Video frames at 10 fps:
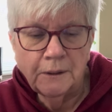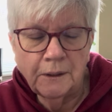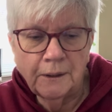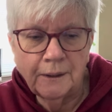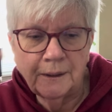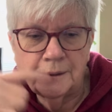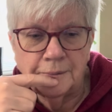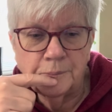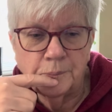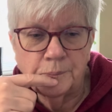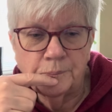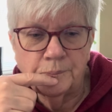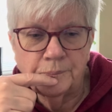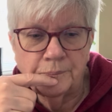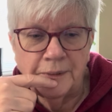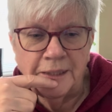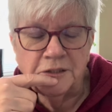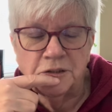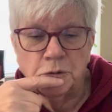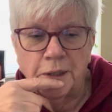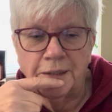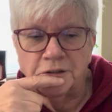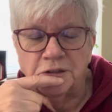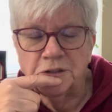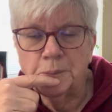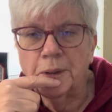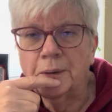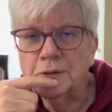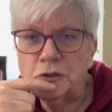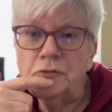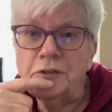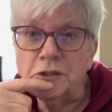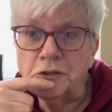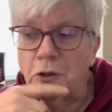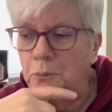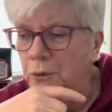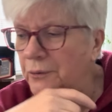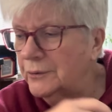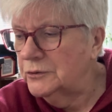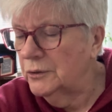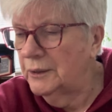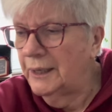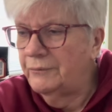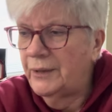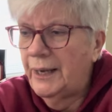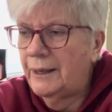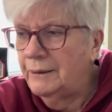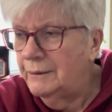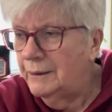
uh, in his suitcase just to bring souvenirs home with. So he'll have that.